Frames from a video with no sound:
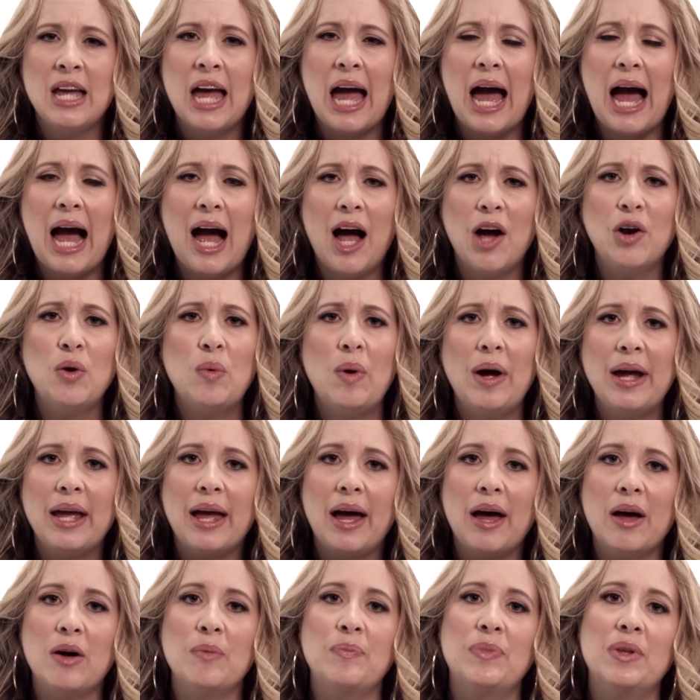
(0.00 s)
How do I
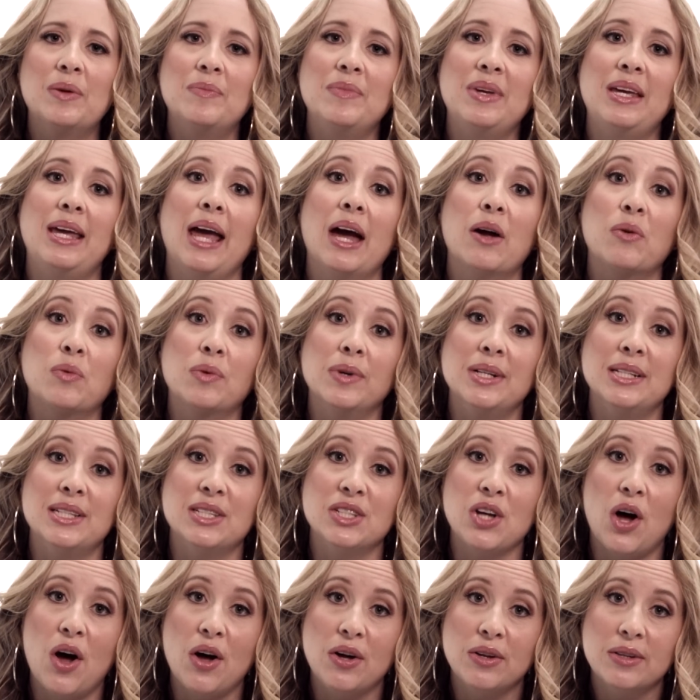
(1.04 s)
help them get
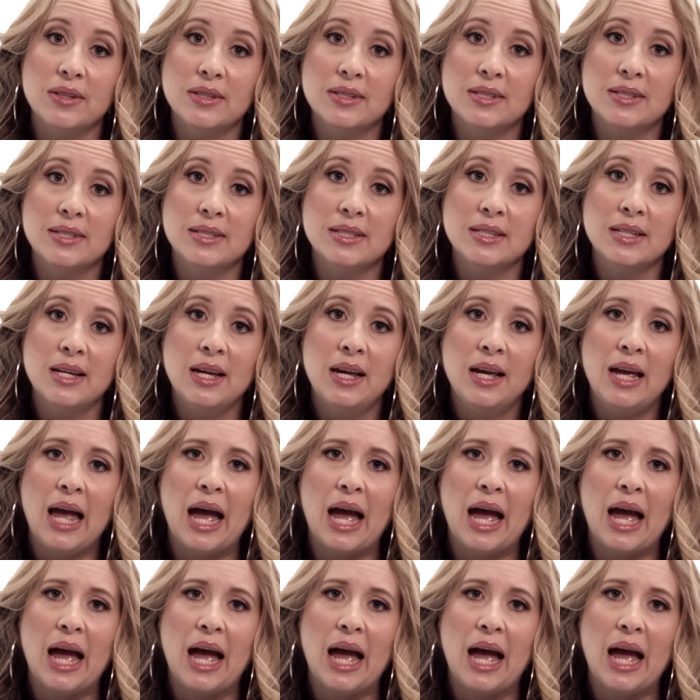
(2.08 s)
results?